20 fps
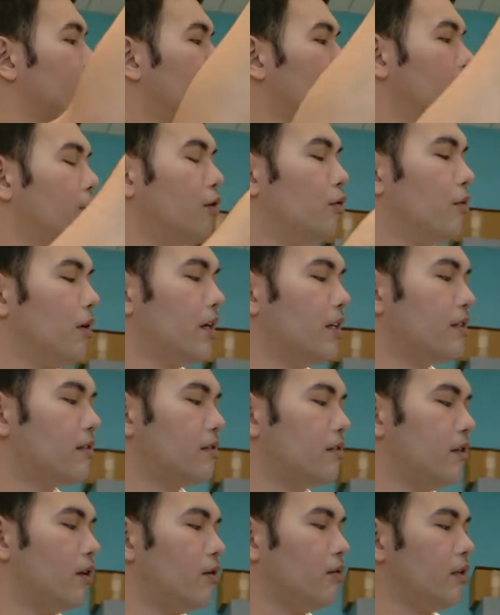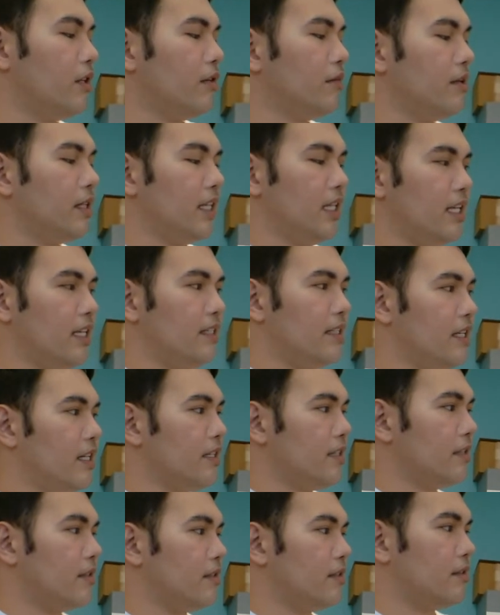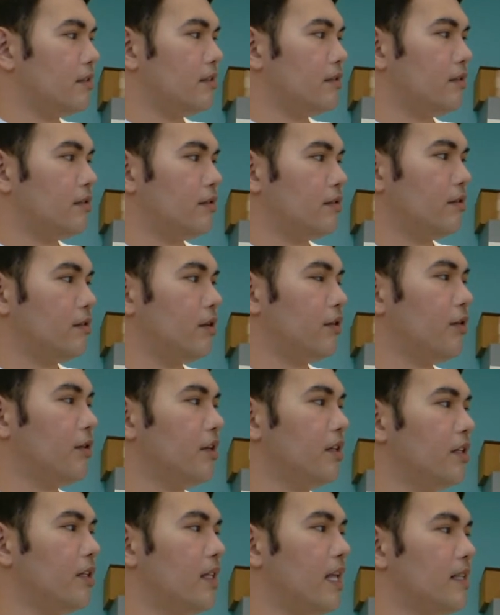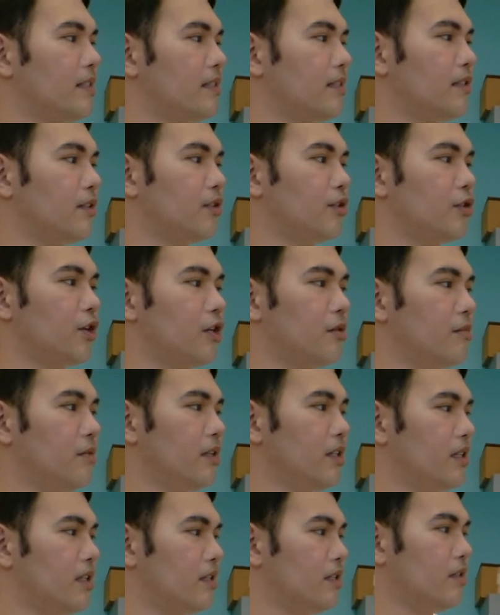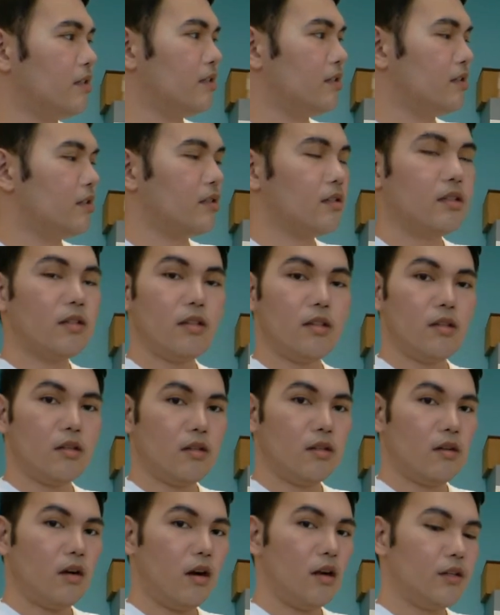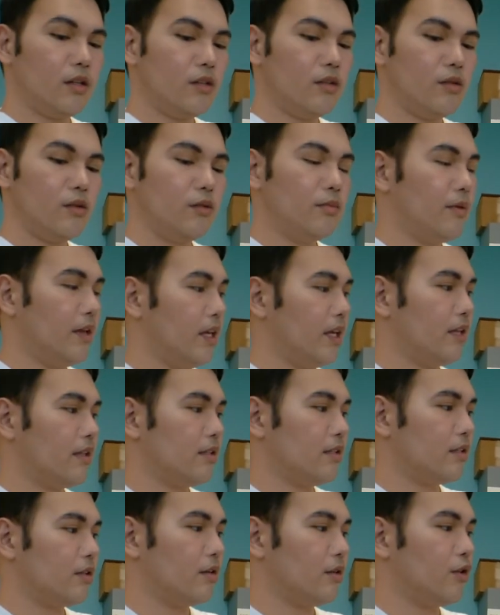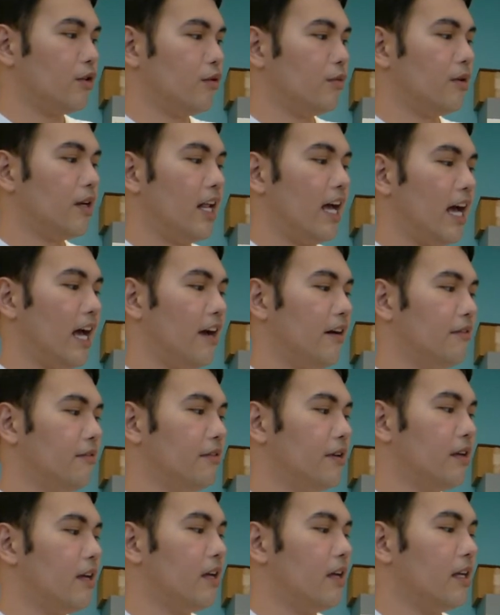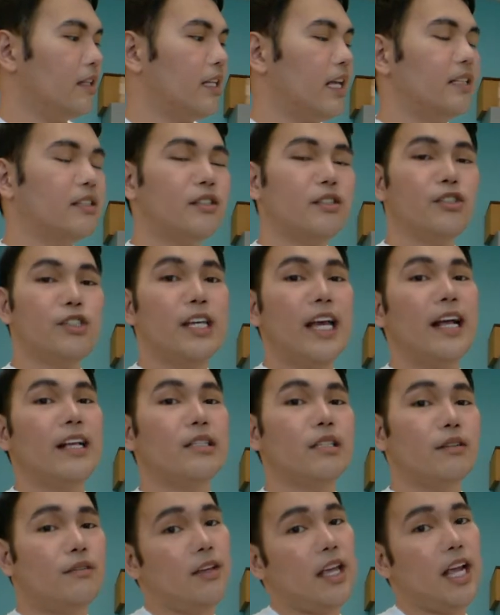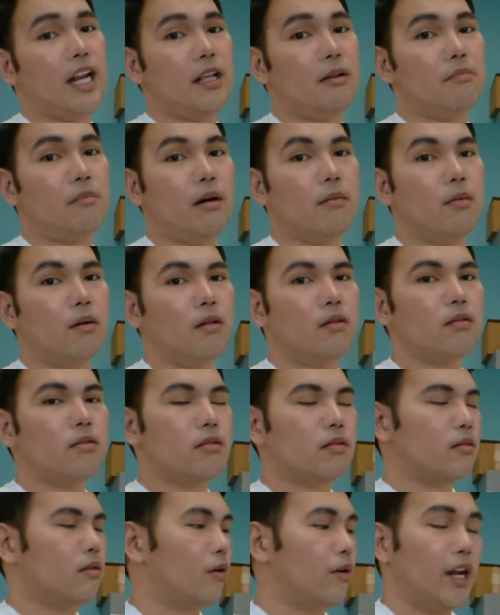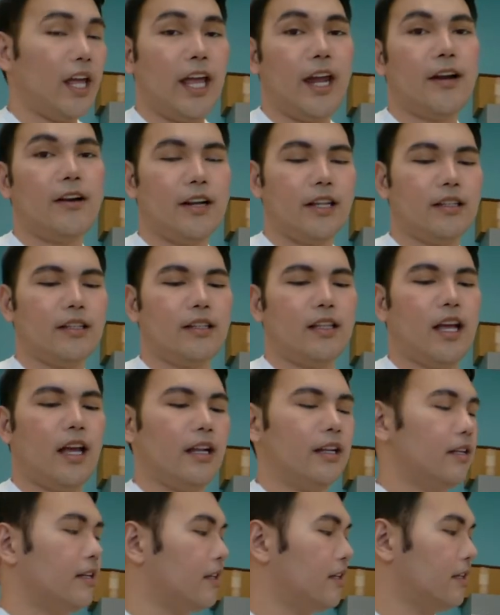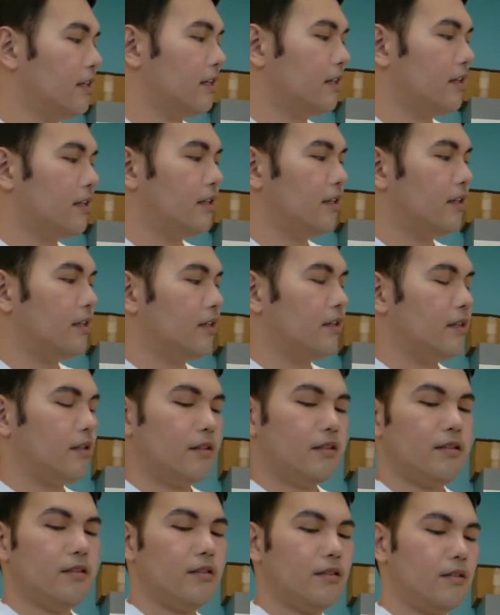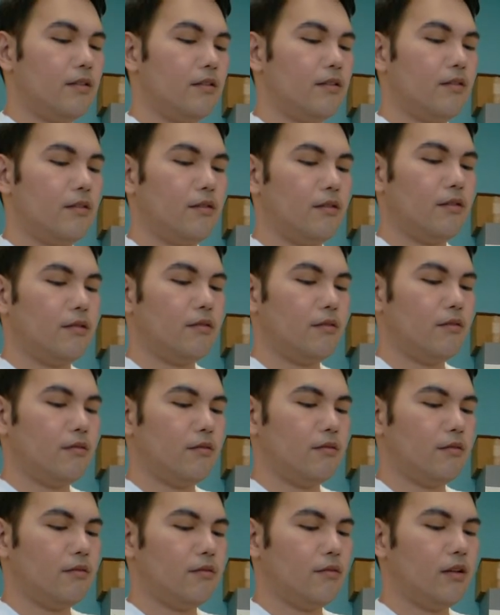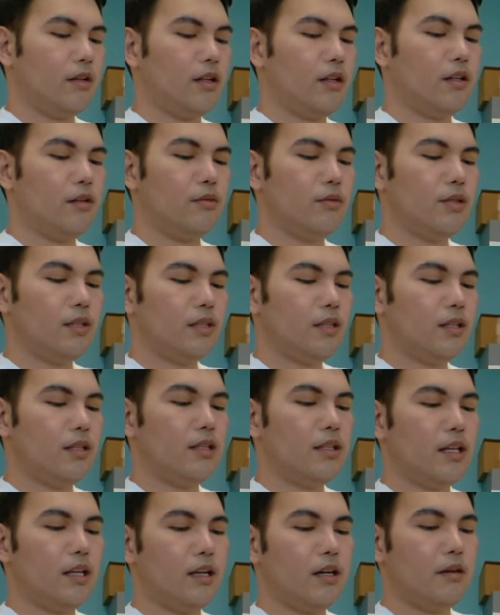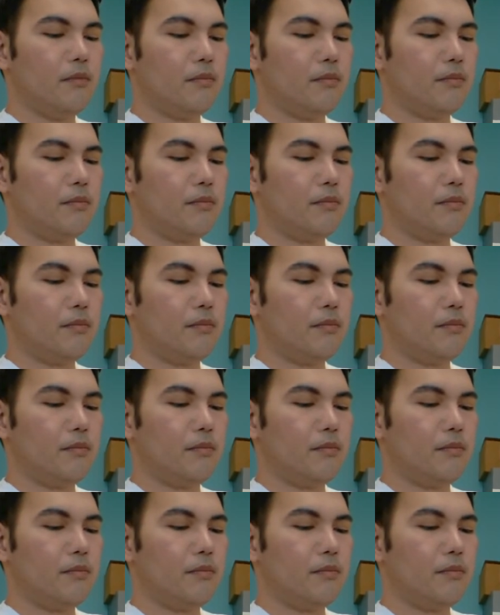you want to slowly release it so you could lessen the turbulence on the tubing, so you would have lesser chance of getting bubbles or air in the line. So I'm going to loosen this up.